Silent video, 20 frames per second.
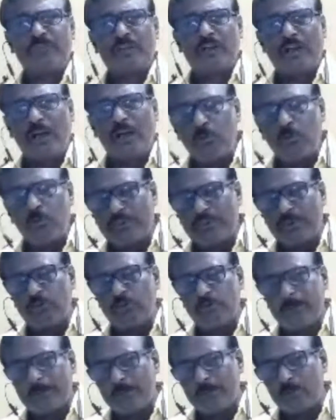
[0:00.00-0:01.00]
how there will
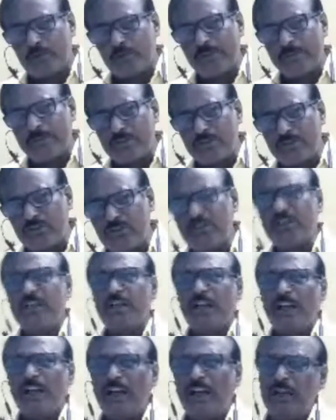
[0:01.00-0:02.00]
be proclamation
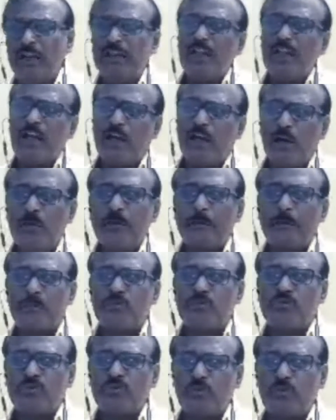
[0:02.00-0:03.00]
and how a
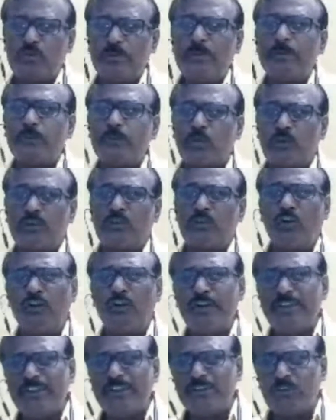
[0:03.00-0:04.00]
person will be proclaimed.
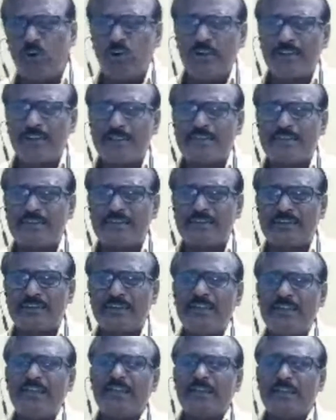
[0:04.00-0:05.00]
In all cases,
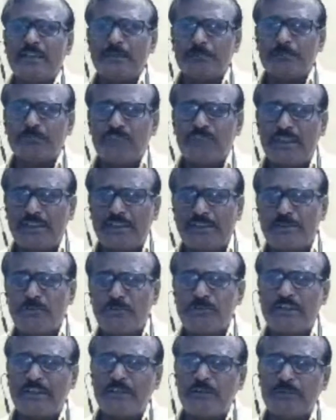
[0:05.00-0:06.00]
an accused
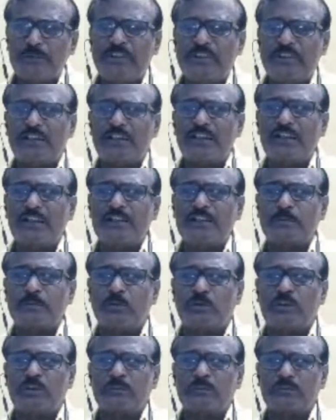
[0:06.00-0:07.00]
cannot be declared as
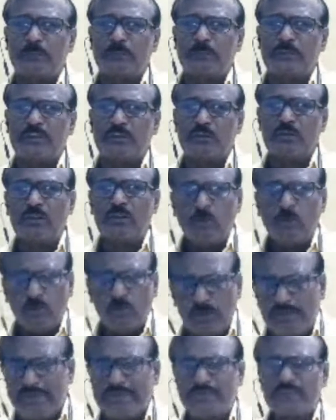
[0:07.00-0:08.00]
proclaimed offender.
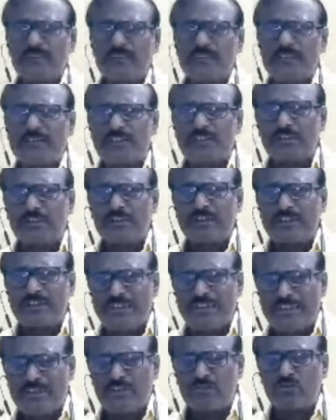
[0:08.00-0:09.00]
Only in certain
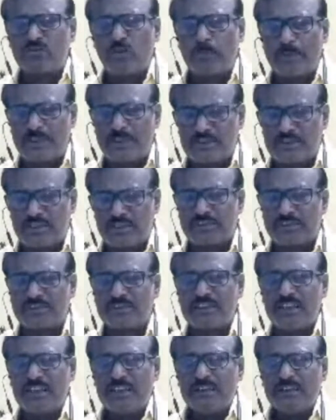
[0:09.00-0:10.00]
heinous offences
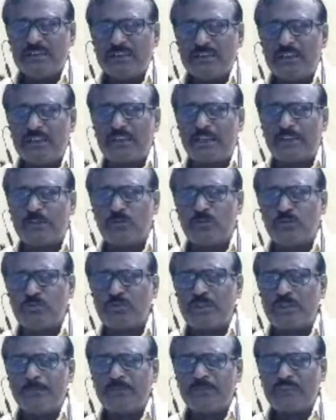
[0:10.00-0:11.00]
that accused
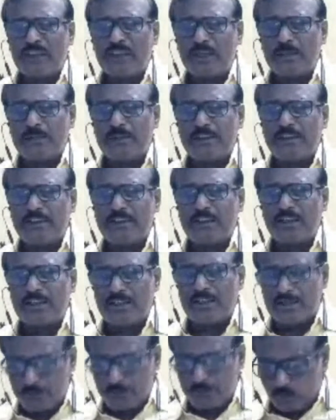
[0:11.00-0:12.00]
can be declared as
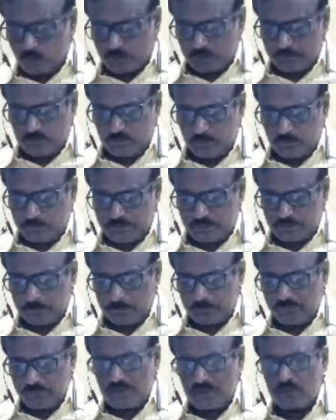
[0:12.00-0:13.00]
proclaimed offender.
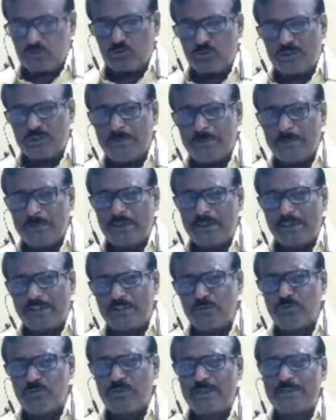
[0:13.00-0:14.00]
So, if an
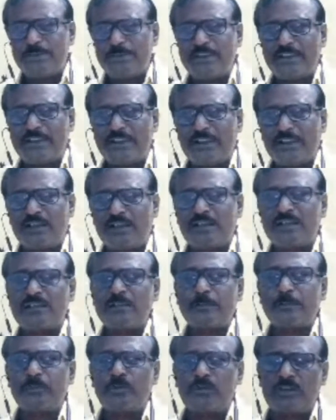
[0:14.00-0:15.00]
accused has been declared as a
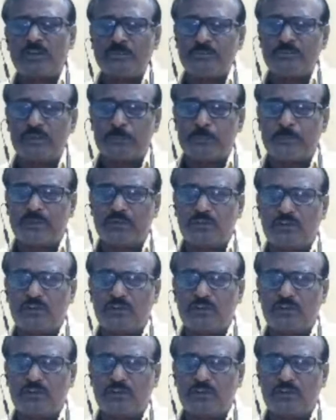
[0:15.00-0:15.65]
proclaimed offender,